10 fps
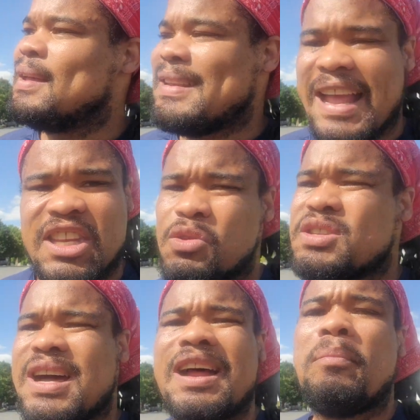Nigeria
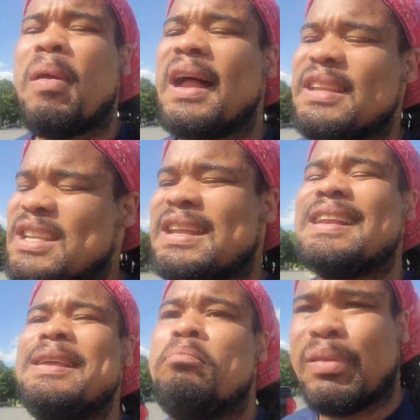is
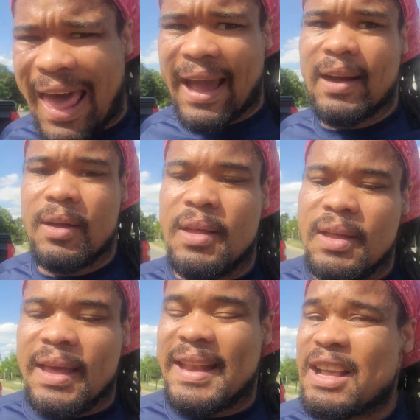unapologetically black,
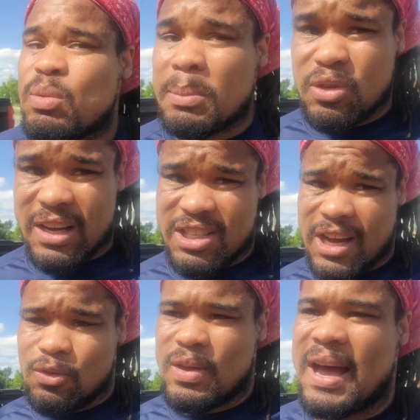and that's what I'm trying to
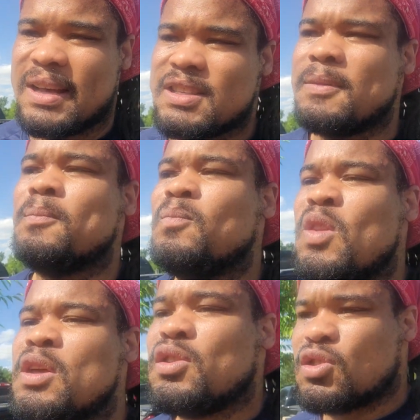tell you guys.
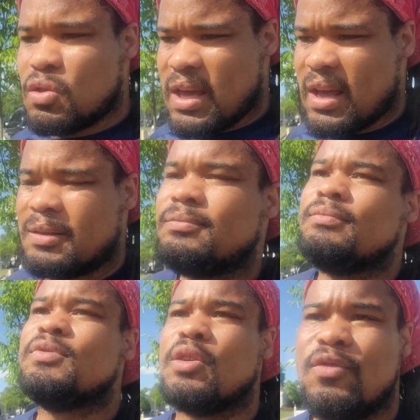So yeah,
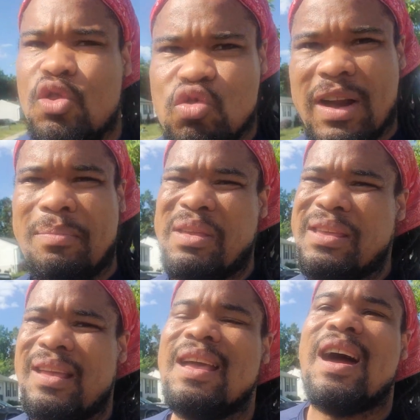so if you're trying to
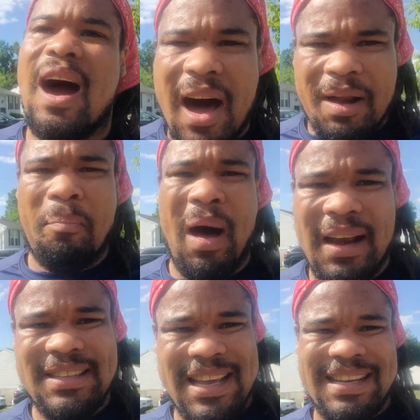be
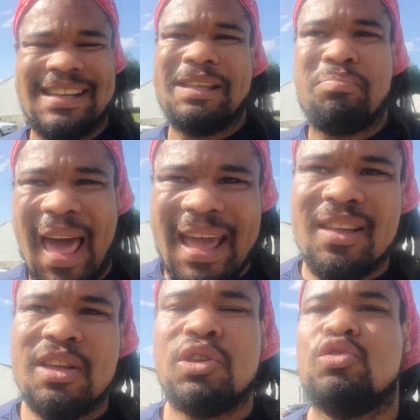unapologetically
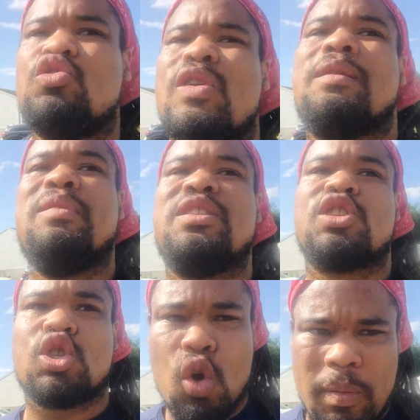black, you're trying to be
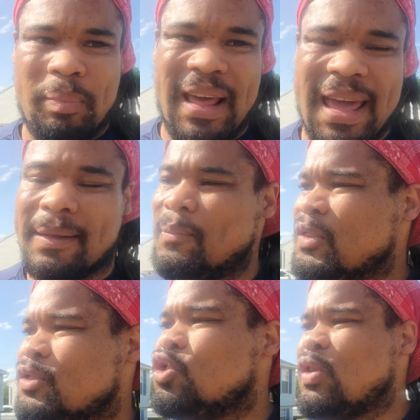super black,
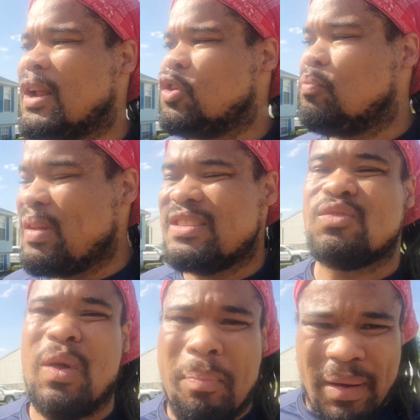you're trying to do
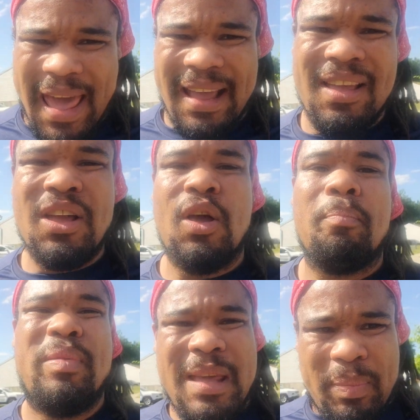business with black,
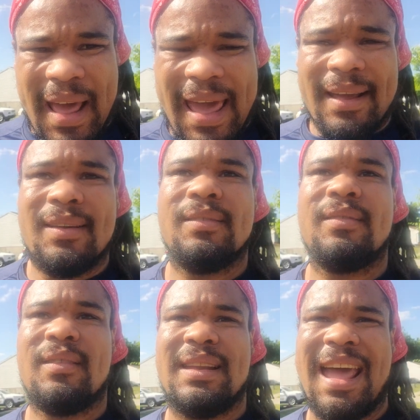be black,
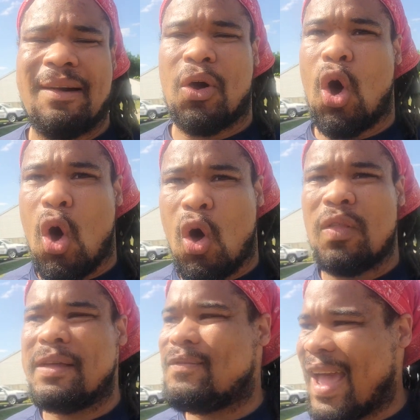and have
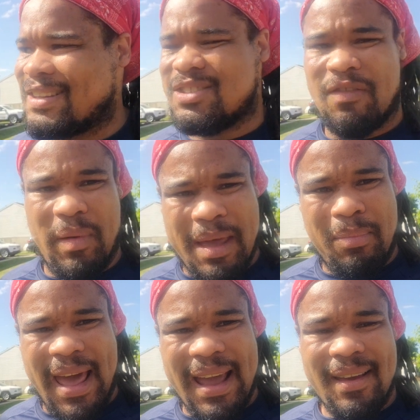all the advantages of
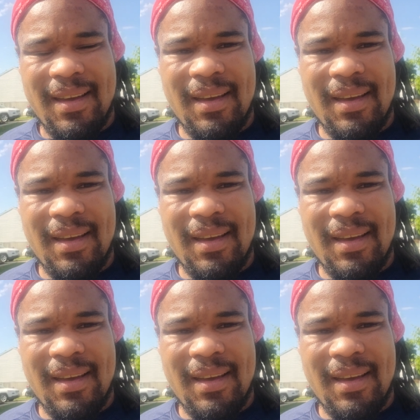being black,